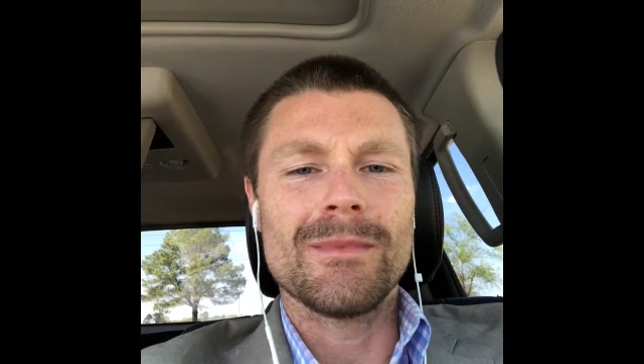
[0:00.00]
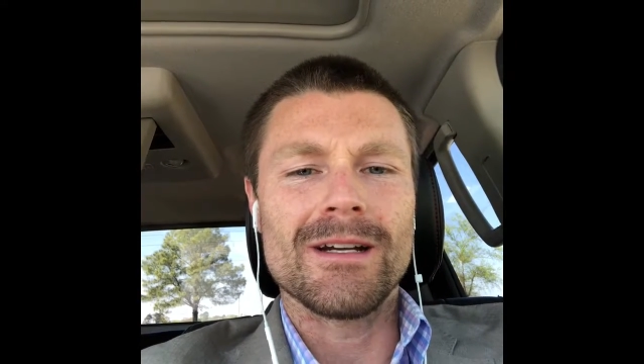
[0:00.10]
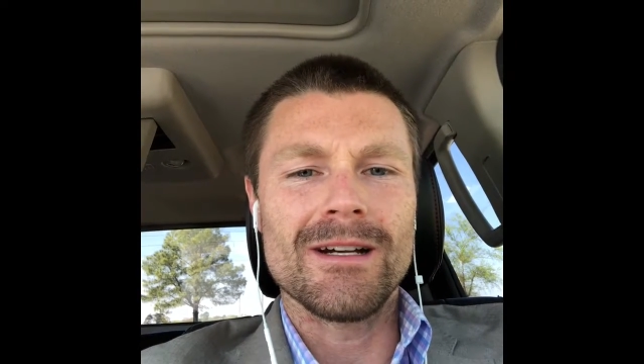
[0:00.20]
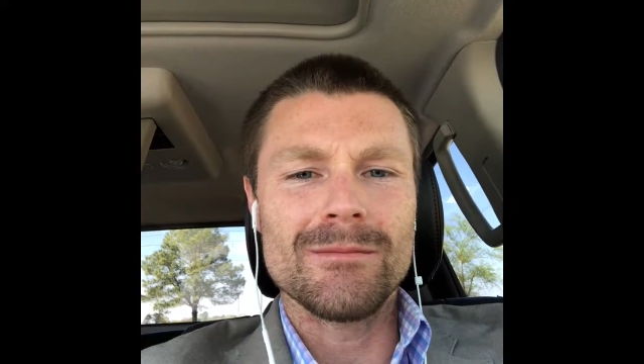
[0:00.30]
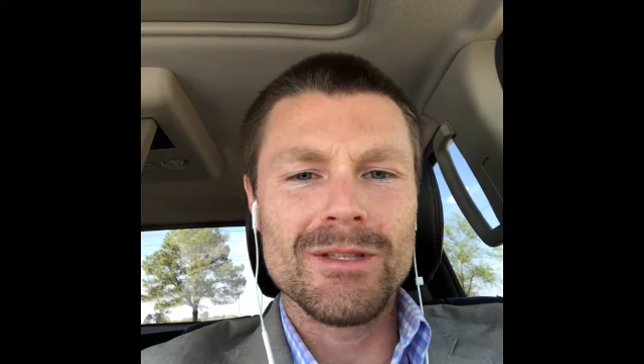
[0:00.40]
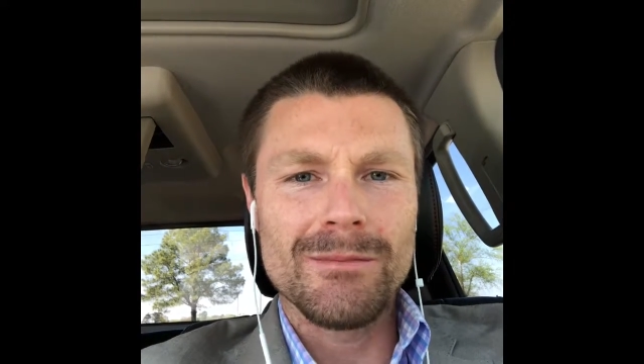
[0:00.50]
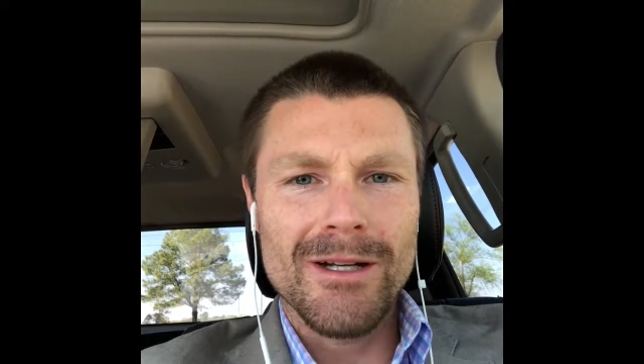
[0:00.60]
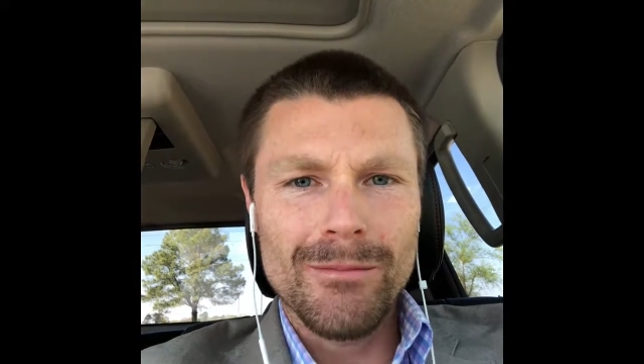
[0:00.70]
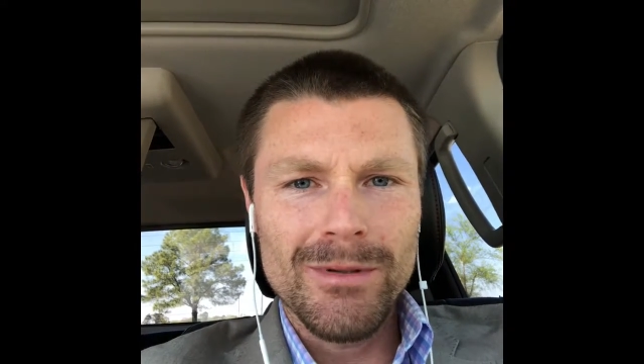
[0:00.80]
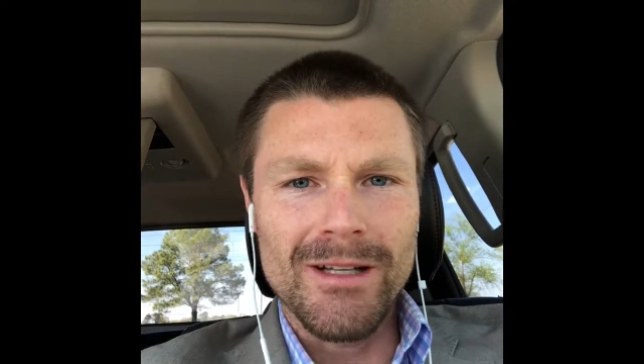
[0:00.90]
becomes a
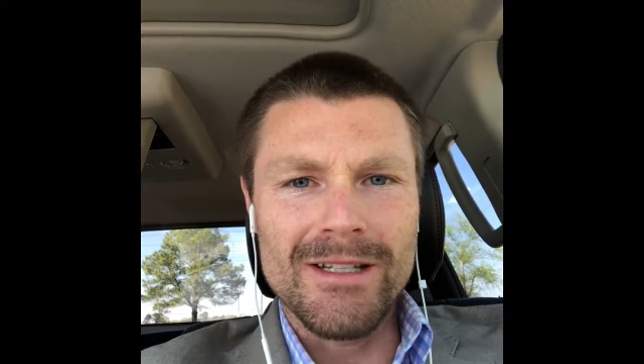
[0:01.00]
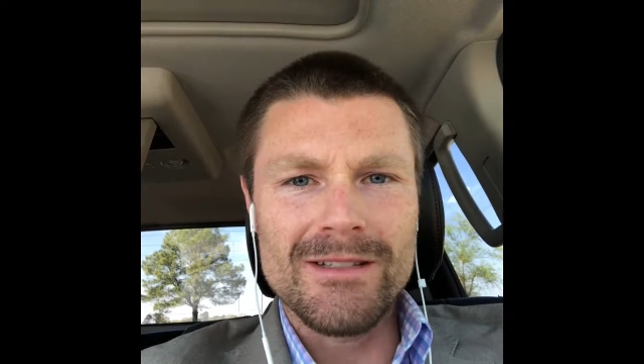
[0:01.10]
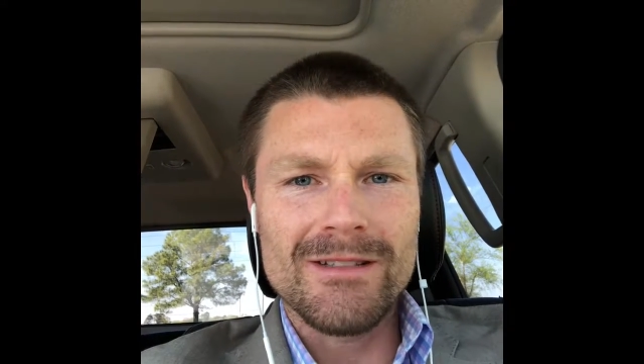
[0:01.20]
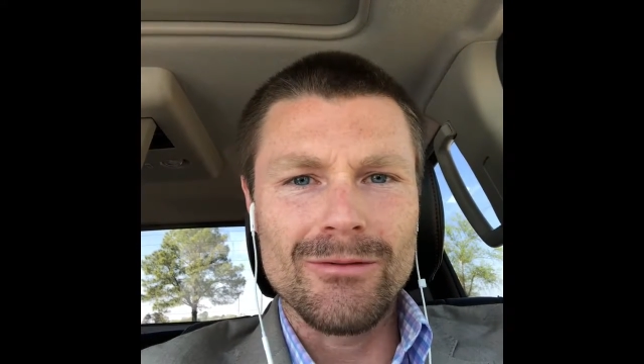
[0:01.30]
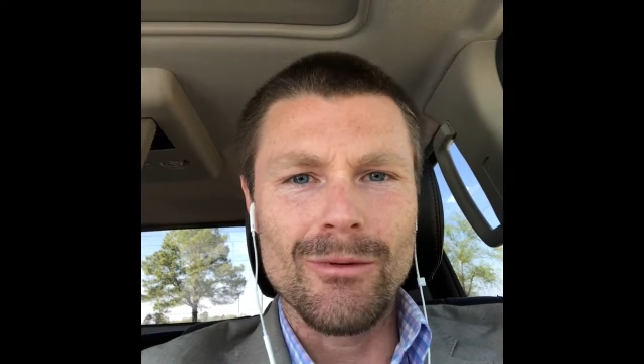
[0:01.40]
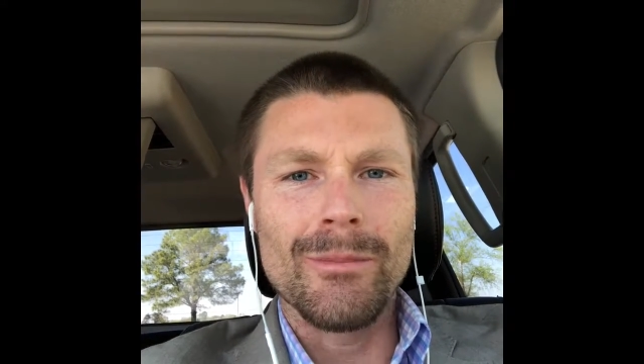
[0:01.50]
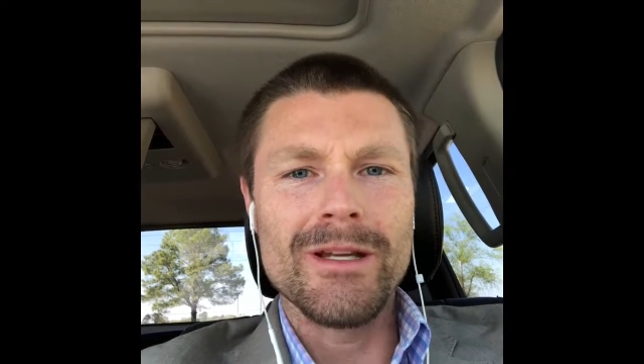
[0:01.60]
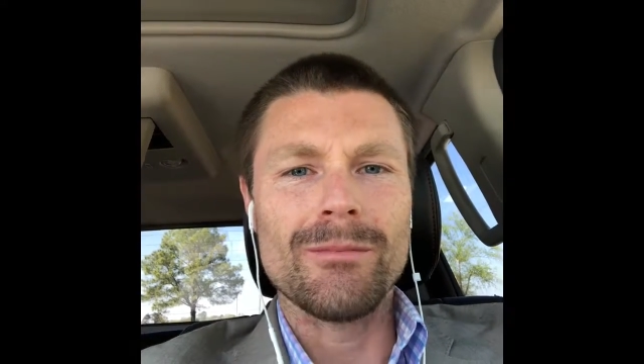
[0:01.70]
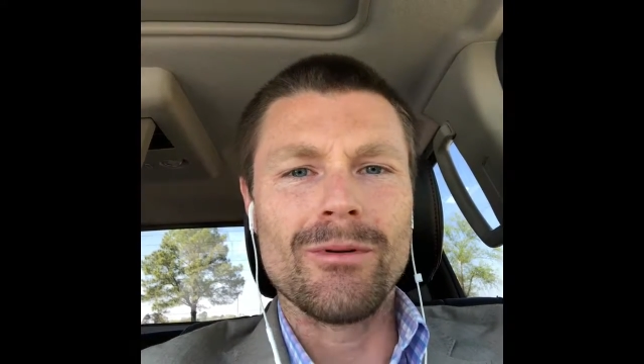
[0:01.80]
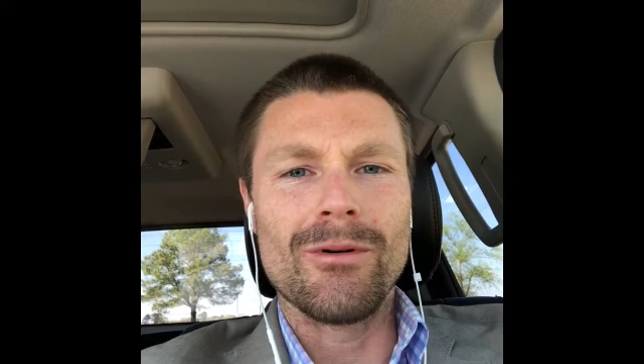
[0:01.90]
better place when
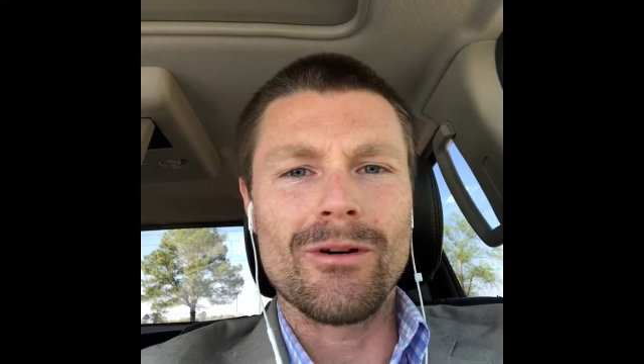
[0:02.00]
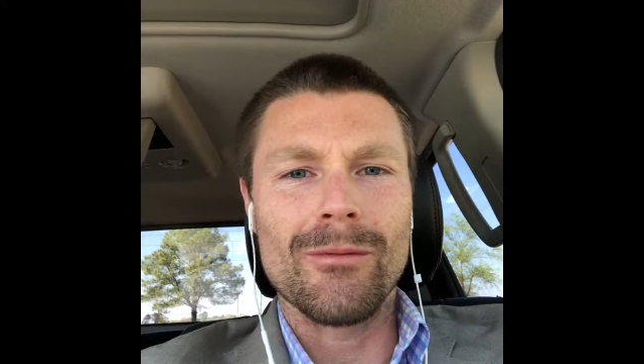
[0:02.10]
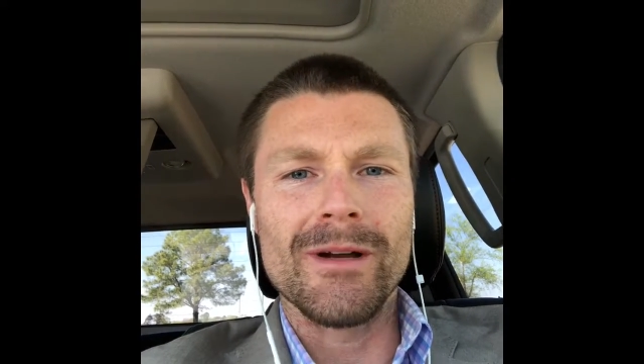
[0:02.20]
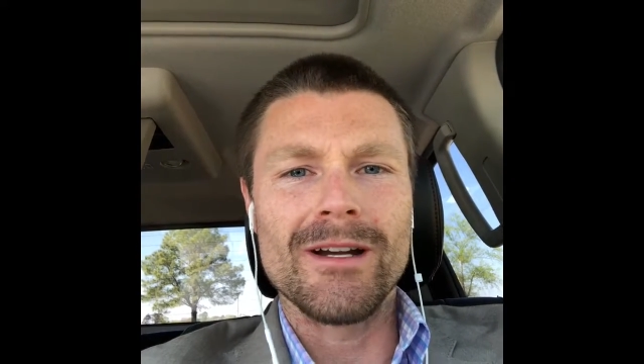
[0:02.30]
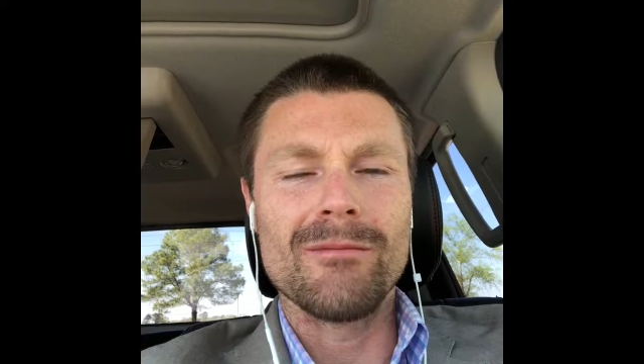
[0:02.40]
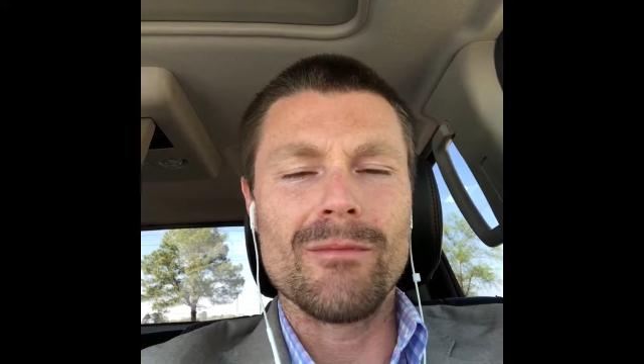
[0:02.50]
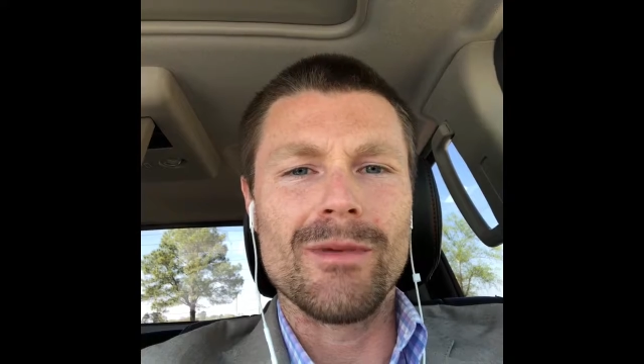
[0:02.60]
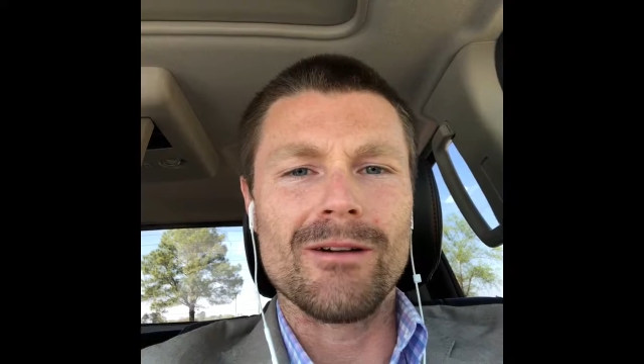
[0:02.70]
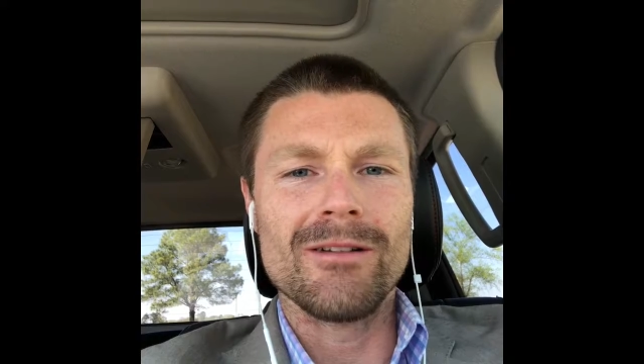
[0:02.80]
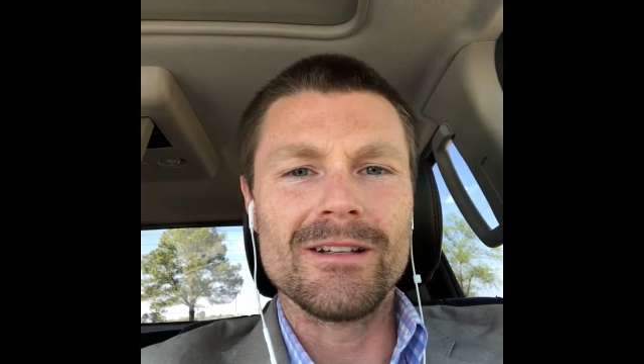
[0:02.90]
people are becoming
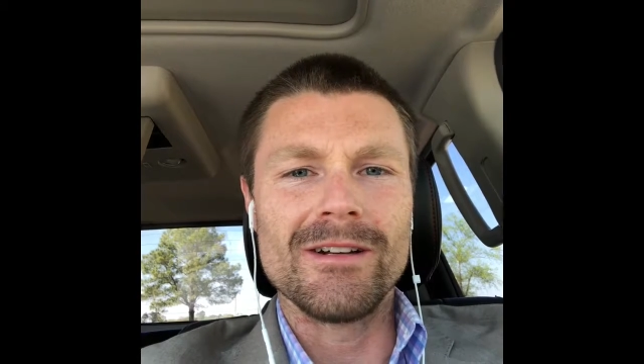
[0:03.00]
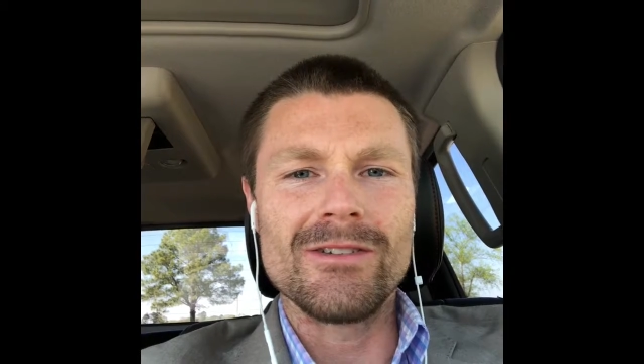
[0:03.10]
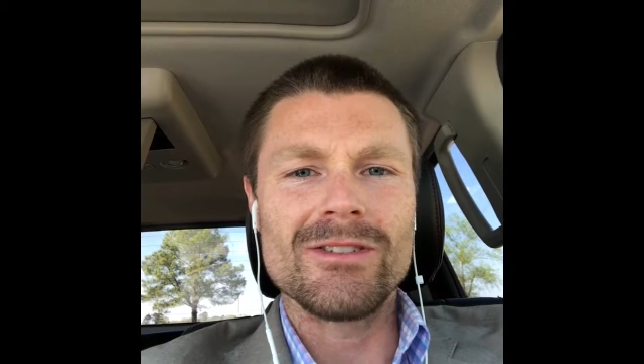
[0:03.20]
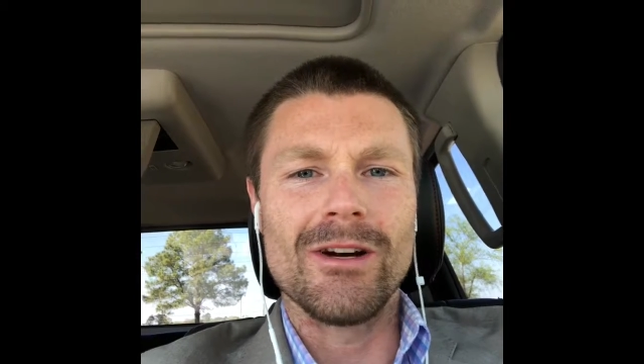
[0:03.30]
better leaders.